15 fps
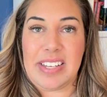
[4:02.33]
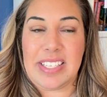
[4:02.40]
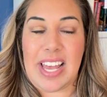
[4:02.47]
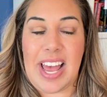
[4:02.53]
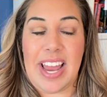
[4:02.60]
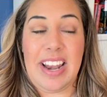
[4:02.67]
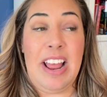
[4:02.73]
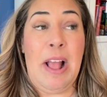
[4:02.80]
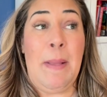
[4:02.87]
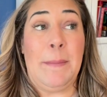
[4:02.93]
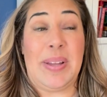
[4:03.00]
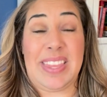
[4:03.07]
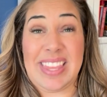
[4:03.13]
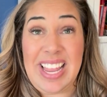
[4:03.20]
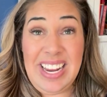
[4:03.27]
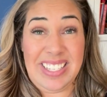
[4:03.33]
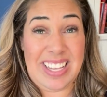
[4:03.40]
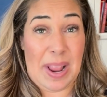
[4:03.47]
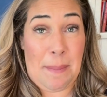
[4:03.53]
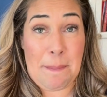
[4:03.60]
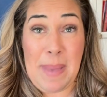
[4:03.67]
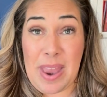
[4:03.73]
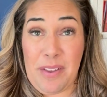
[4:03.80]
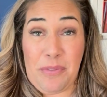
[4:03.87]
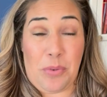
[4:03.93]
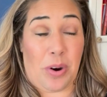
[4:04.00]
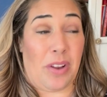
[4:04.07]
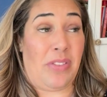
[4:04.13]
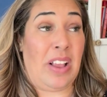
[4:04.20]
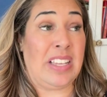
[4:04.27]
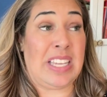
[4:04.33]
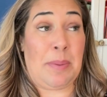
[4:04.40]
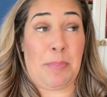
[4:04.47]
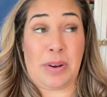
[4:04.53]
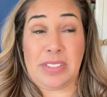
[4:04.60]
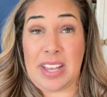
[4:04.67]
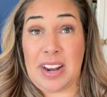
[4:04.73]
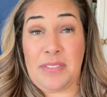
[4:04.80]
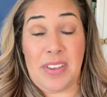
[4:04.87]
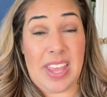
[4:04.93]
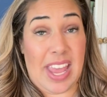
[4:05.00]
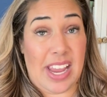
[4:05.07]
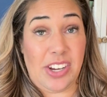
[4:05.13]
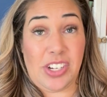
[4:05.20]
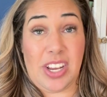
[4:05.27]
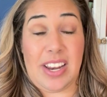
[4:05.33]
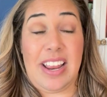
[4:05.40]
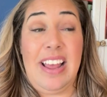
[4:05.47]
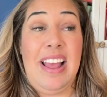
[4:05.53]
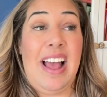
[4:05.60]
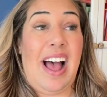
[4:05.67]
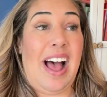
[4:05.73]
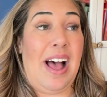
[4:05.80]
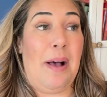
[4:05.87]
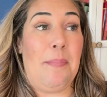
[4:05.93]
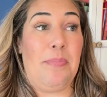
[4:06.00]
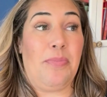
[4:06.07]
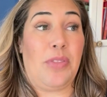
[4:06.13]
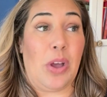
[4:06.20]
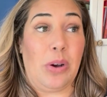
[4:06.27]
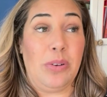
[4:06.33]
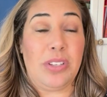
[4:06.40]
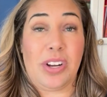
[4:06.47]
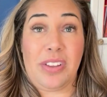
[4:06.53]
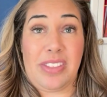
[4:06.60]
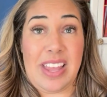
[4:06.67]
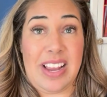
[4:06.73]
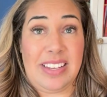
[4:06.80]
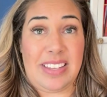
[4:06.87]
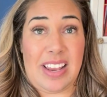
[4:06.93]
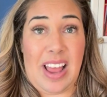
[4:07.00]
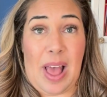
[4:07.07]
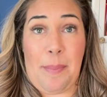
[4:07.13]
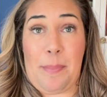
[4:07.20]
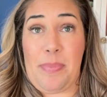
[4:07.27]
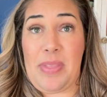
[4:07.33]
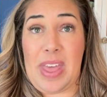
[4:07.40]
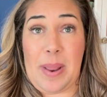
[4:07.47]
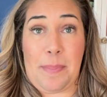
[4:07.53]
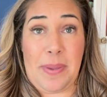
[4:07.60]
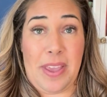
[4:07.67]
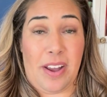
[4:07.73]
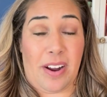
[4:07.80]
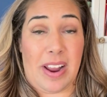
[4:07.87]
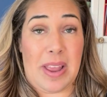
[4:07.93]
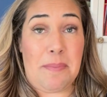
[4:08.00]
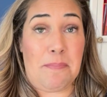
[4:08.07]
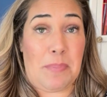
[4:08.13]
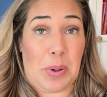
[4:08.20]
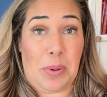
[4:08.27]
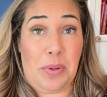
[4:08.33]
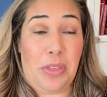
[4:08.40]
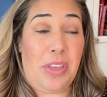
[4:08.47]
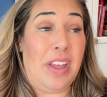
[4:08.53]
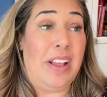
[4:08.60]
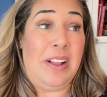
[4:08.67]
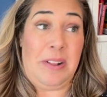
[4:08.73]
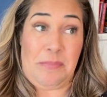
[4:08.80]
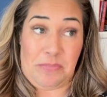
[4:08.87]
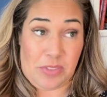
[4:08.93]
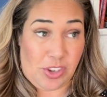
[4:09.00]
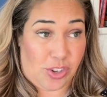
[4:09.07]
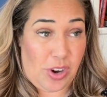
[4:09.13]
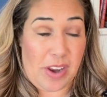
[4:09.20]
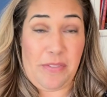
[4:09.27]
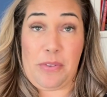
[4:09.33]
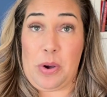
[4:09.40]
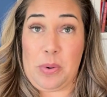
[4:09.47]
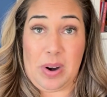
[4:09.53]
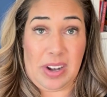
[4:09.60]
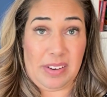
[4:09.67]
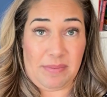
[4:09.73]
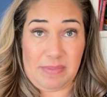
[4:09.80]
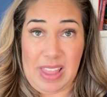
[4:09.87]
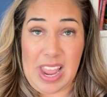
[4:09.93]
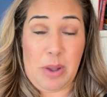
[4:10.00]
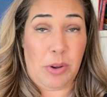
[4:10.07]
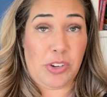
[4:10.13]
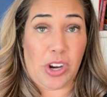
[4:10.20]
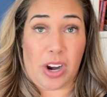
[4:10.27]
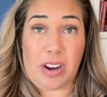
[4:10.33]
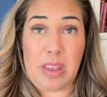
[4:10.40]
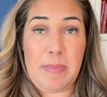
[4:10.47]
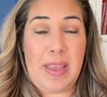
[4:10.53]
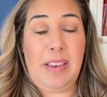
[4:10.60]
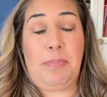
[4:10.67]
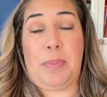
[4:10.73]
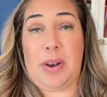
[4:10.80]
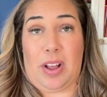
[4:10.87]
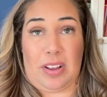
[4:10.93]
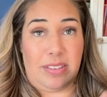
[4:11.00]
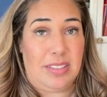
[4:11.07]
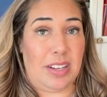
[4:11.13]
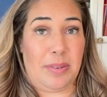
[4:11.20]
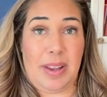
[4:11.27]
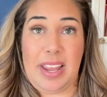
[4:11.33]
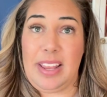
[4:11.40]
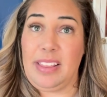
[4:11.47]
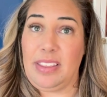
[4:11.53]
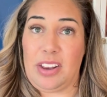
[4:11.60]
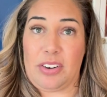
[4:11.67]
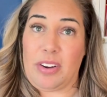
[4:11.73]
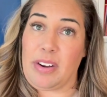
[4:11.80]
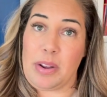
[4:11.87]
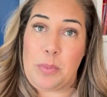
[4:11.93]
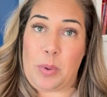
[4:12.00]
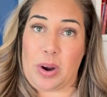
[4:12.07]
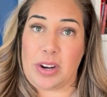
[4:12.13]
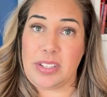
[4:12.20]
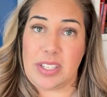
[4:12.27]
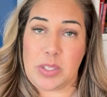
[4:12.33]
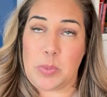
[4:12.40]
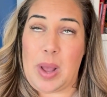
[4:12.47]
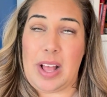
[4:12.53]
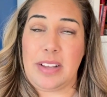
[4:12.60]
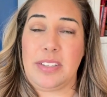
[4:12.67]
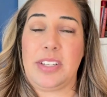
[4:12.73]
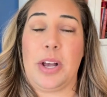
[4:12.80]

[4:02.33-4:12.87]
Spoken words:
side, but things like metaphor, things like personification, those are things that appear in both straightforward language argument, but also in literary works as well.